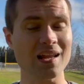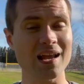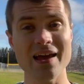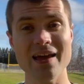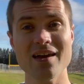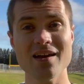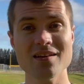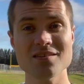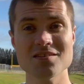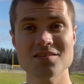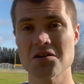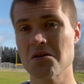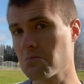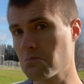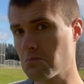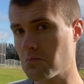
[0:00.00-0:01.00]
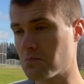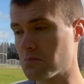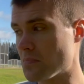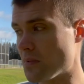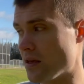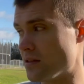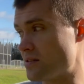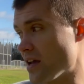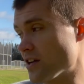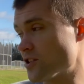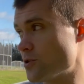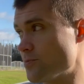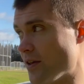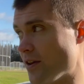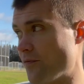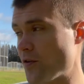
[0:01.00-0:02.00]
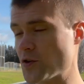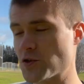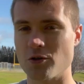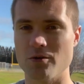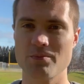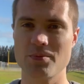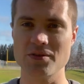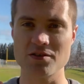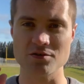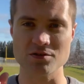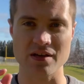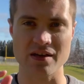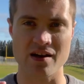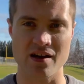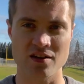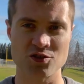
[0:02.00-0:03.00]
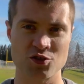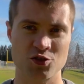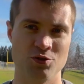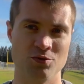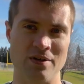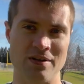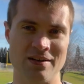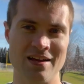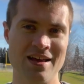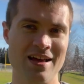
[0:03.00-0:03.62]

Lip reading: And it's actually beneficial, but there's a catch to it.